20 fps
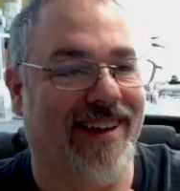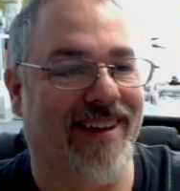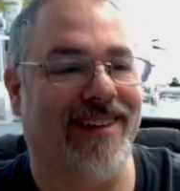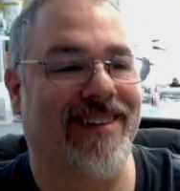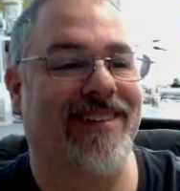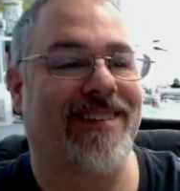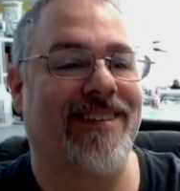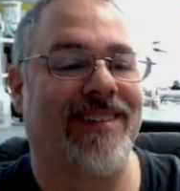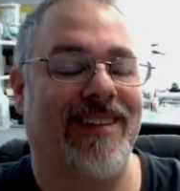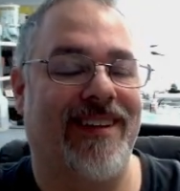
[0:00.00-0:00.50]

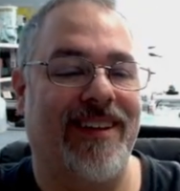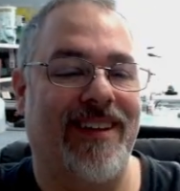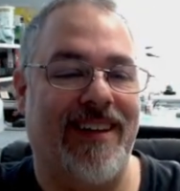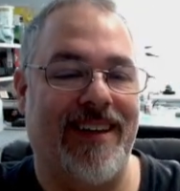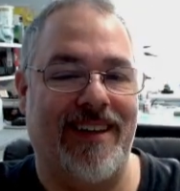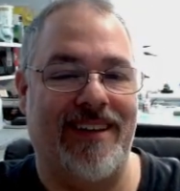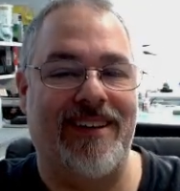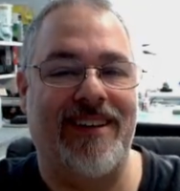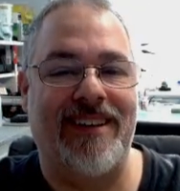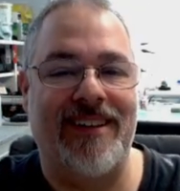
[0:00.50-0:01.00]

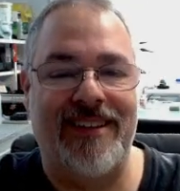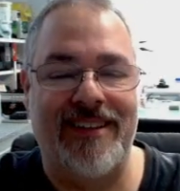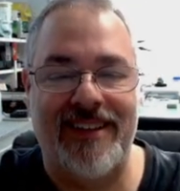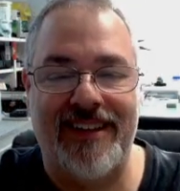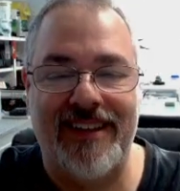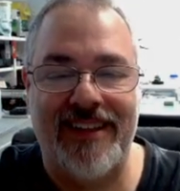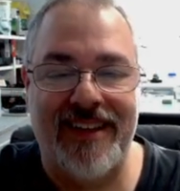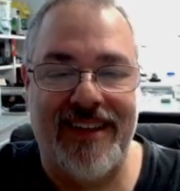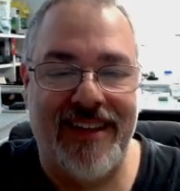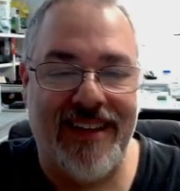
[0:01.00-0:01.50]
it.
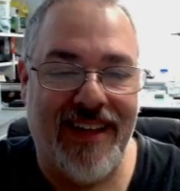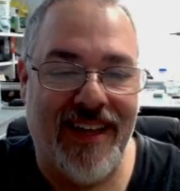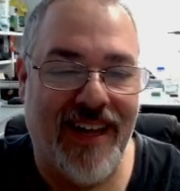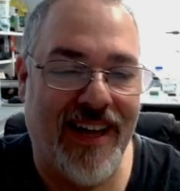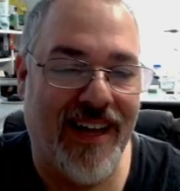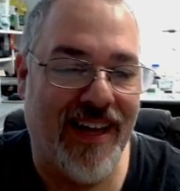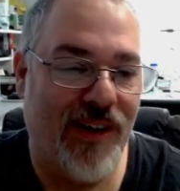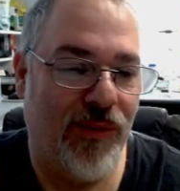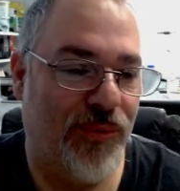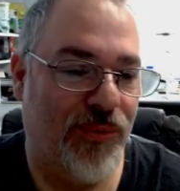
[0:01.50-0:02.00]

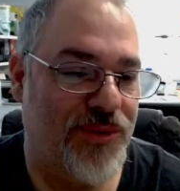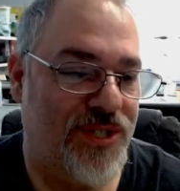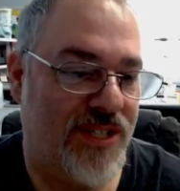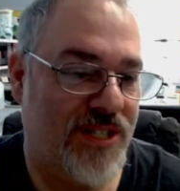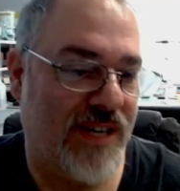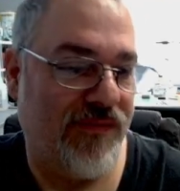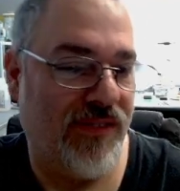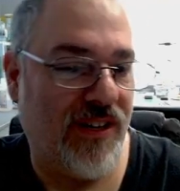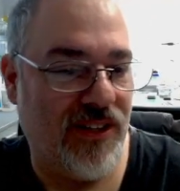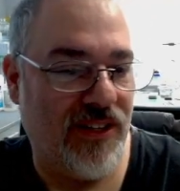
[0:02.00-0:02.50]
We're just
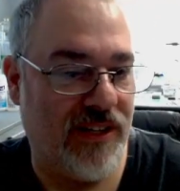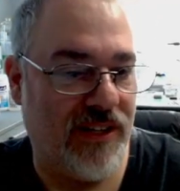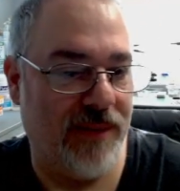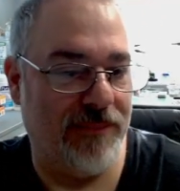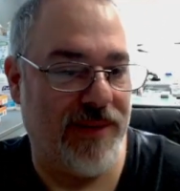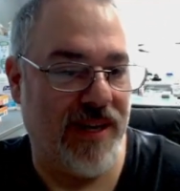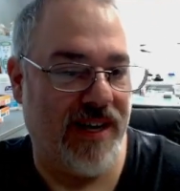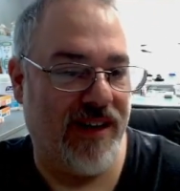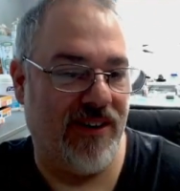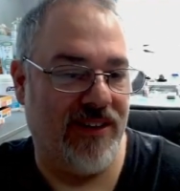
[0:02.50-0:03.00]
giving a little
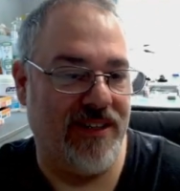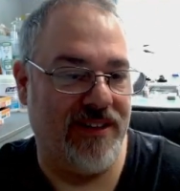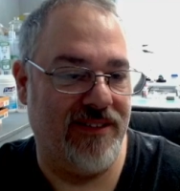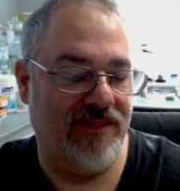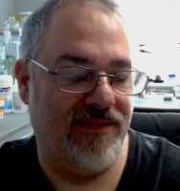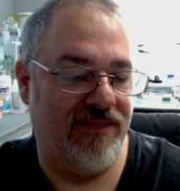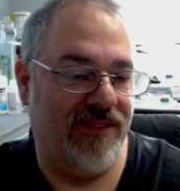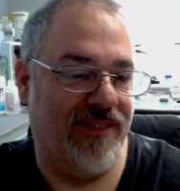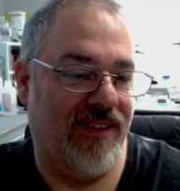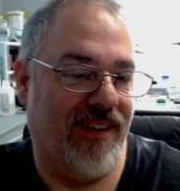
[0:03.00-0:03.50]
update on
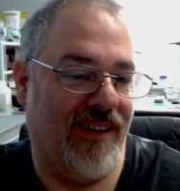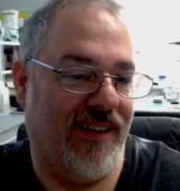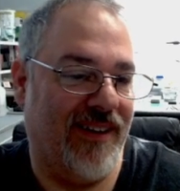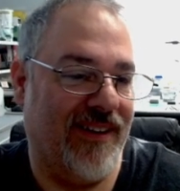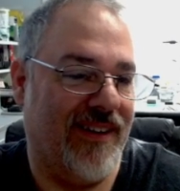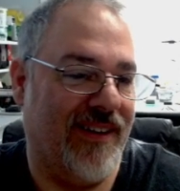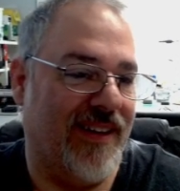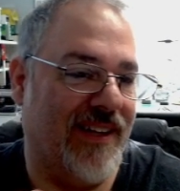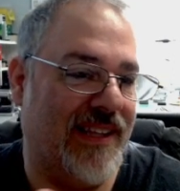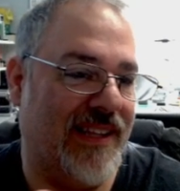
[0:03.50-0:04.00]

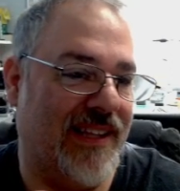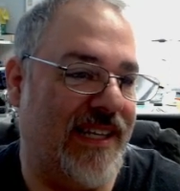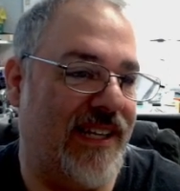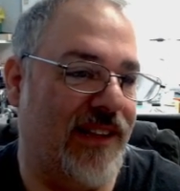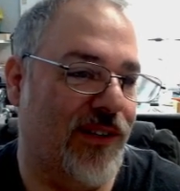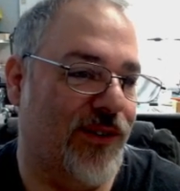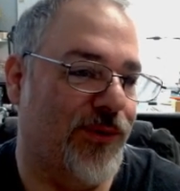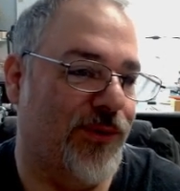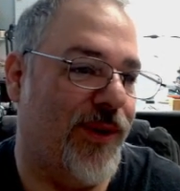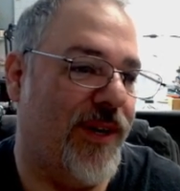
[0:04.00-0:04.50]

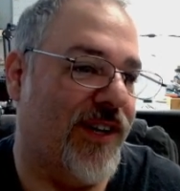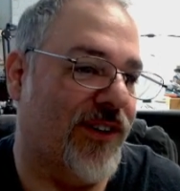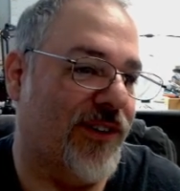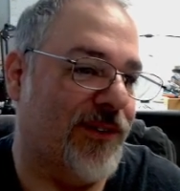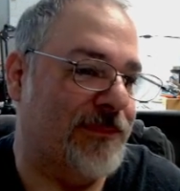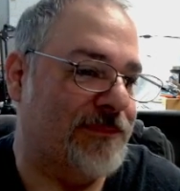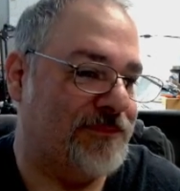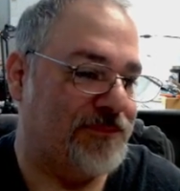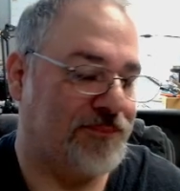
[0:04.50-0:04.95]
LeeLoo here.